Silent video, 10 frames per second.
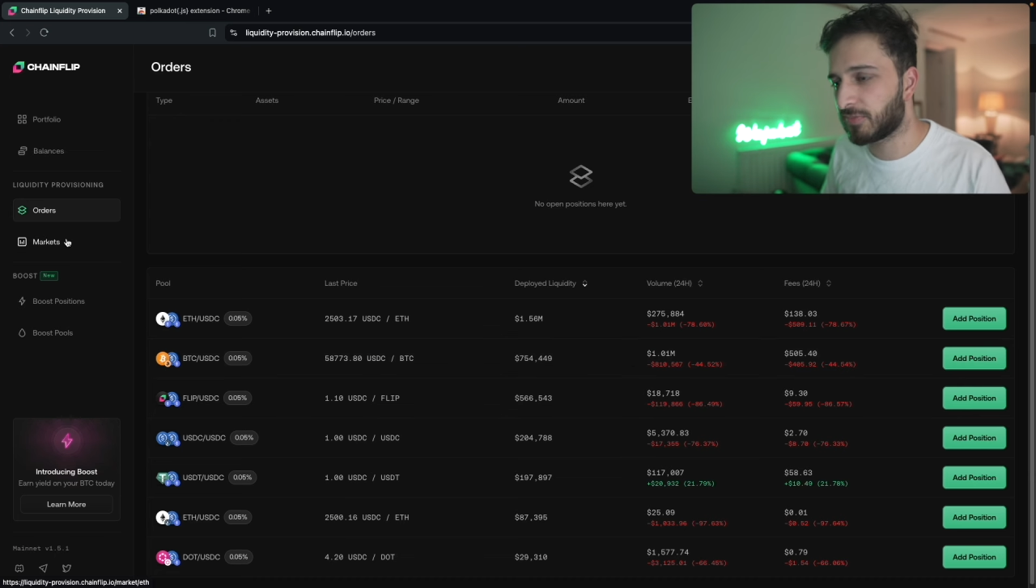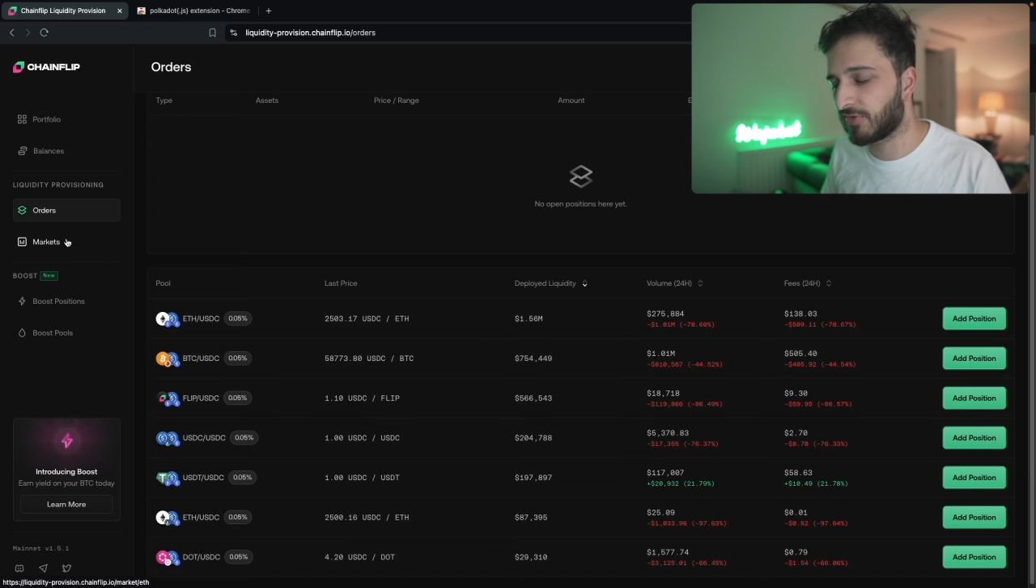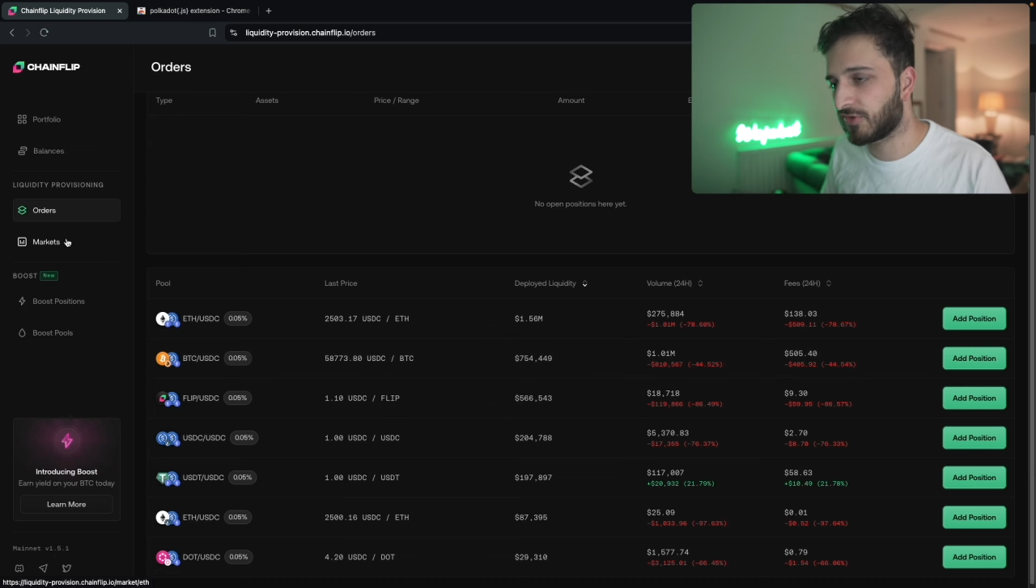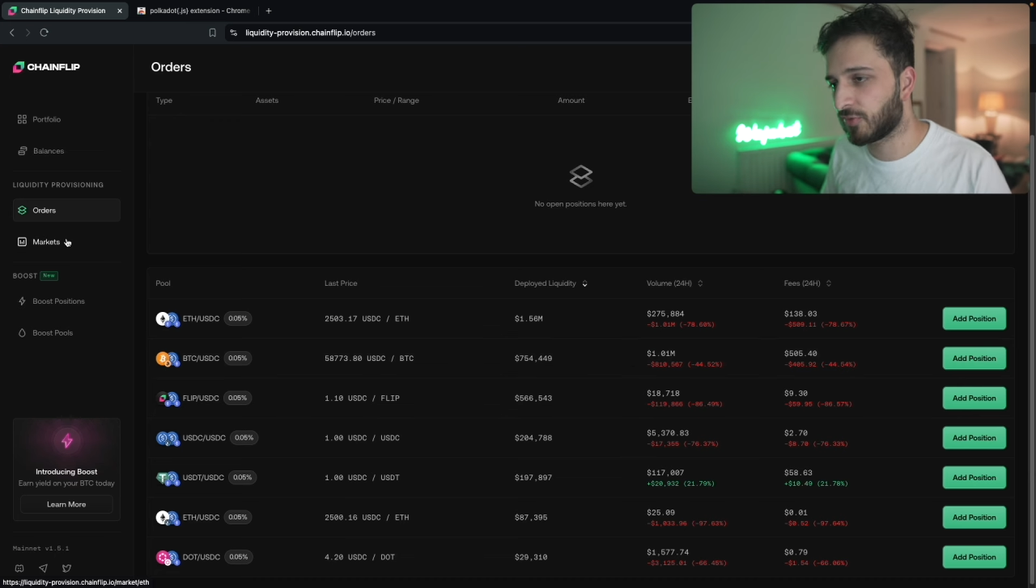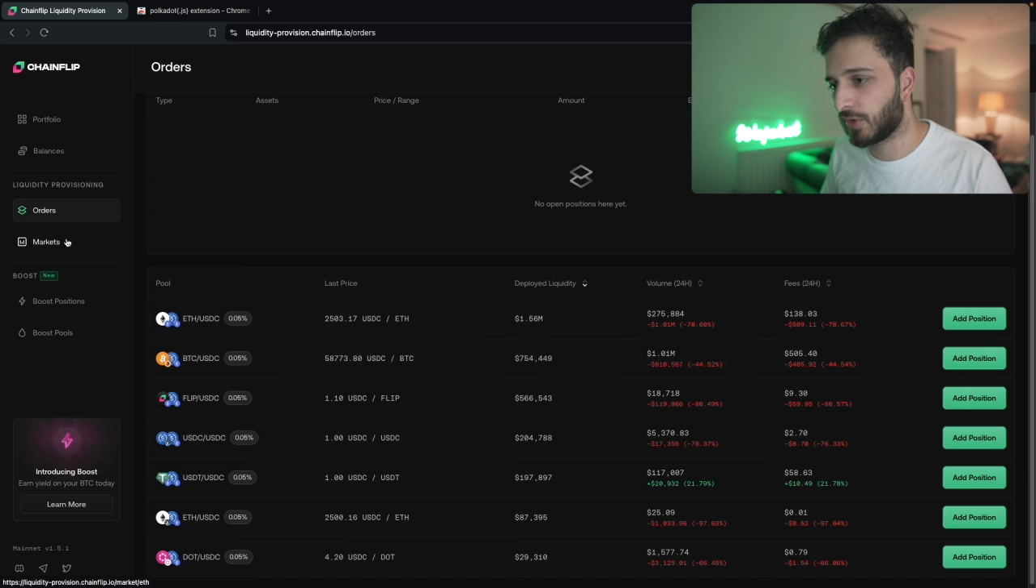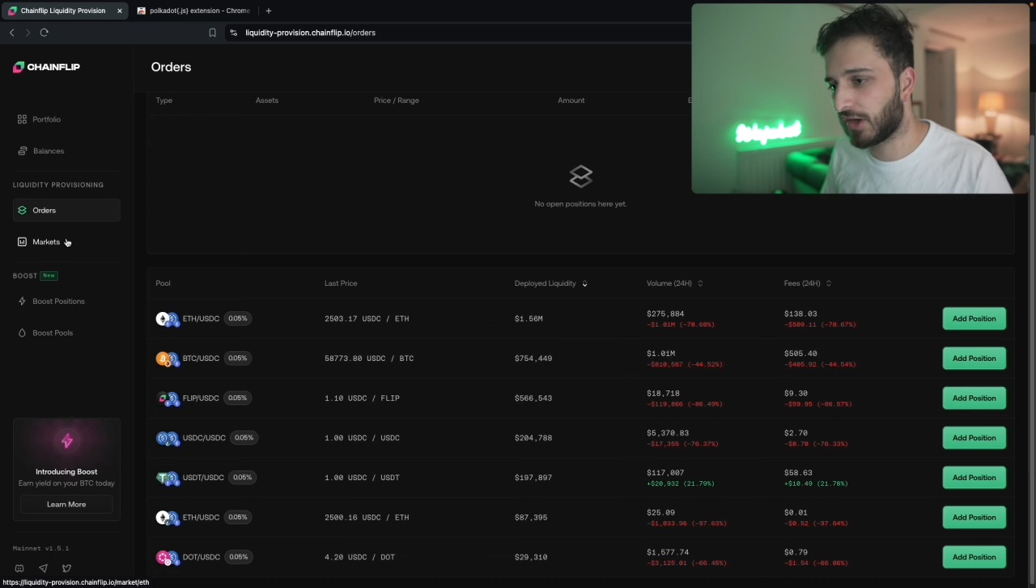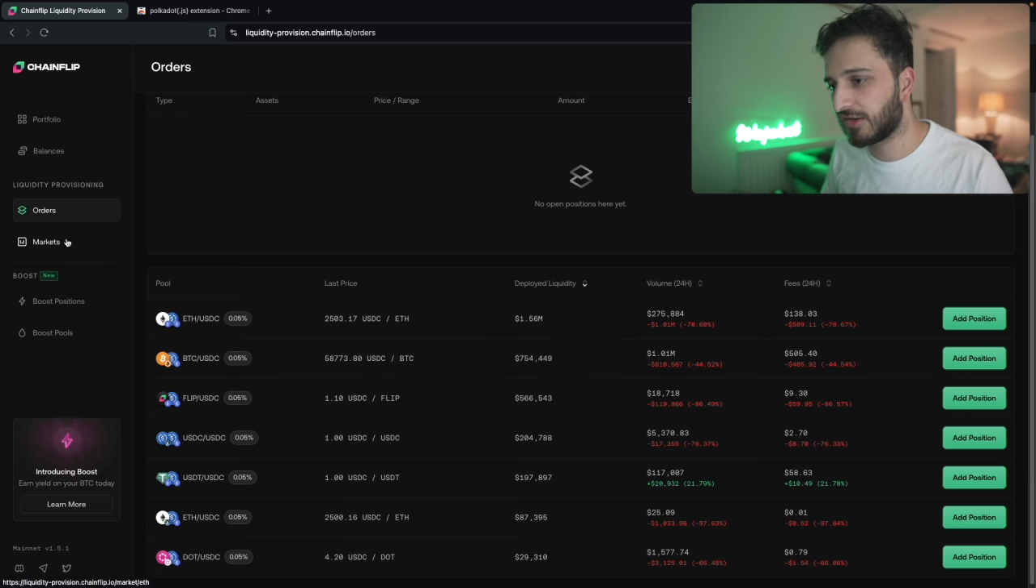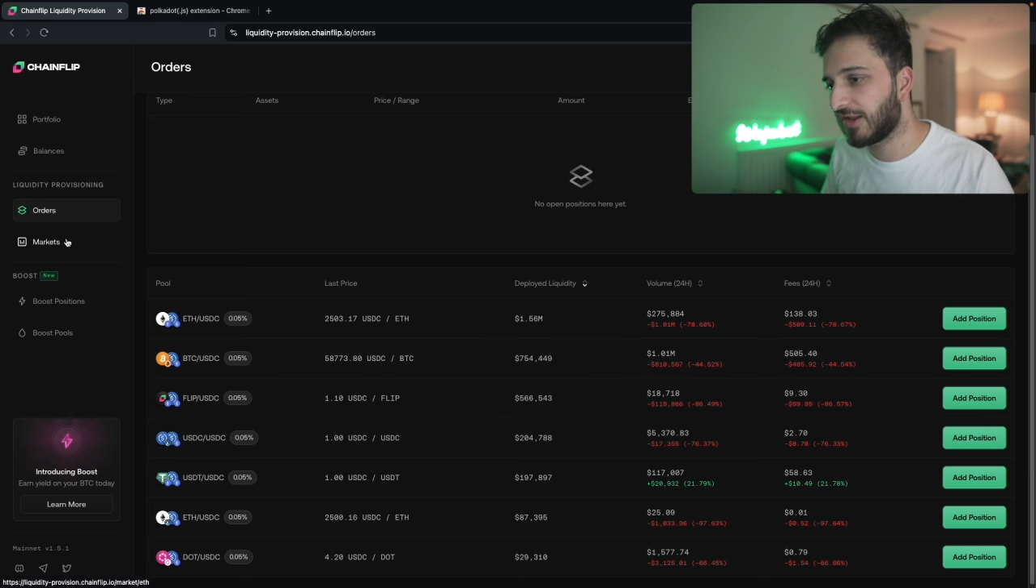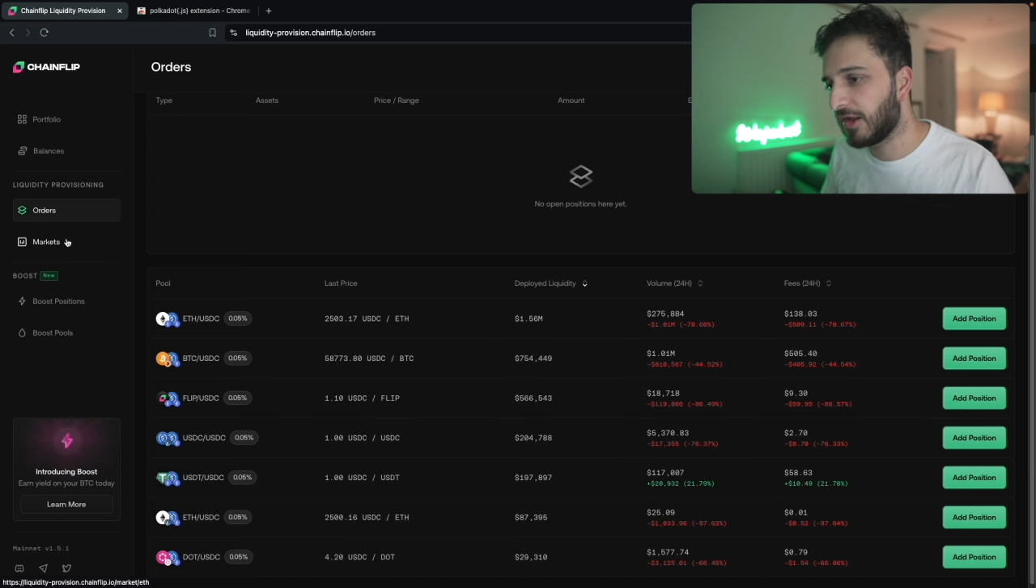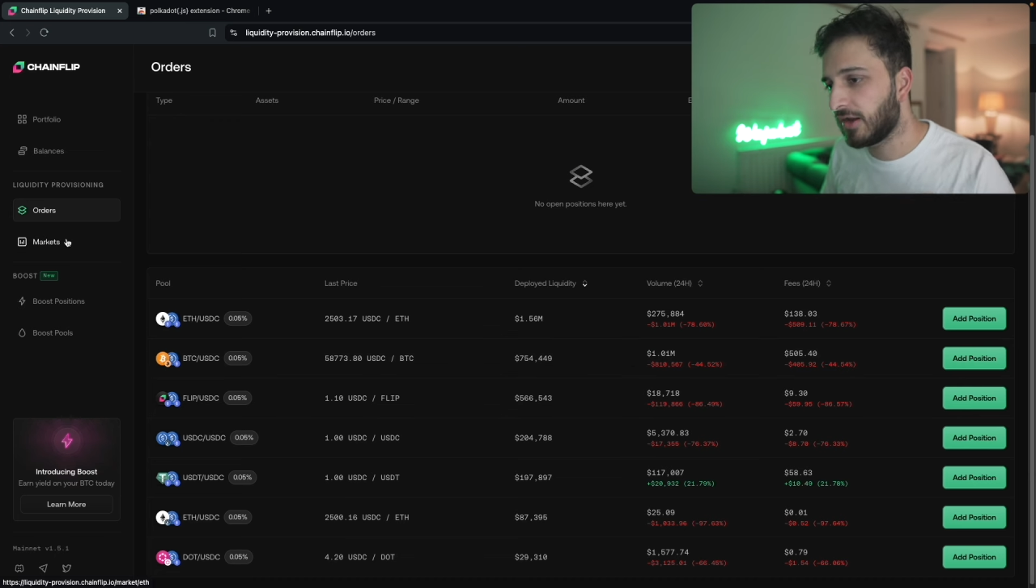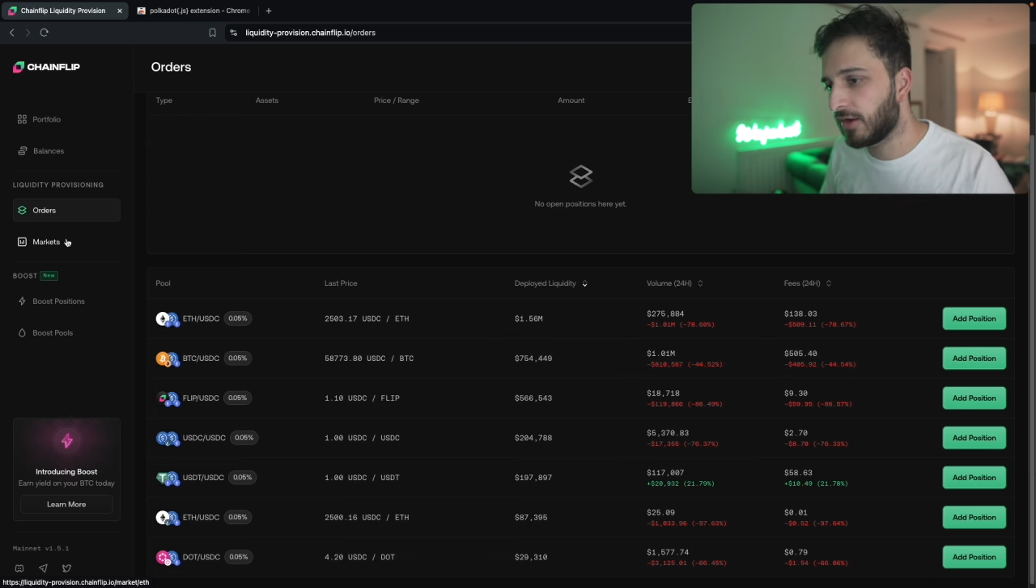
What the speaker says: provision works.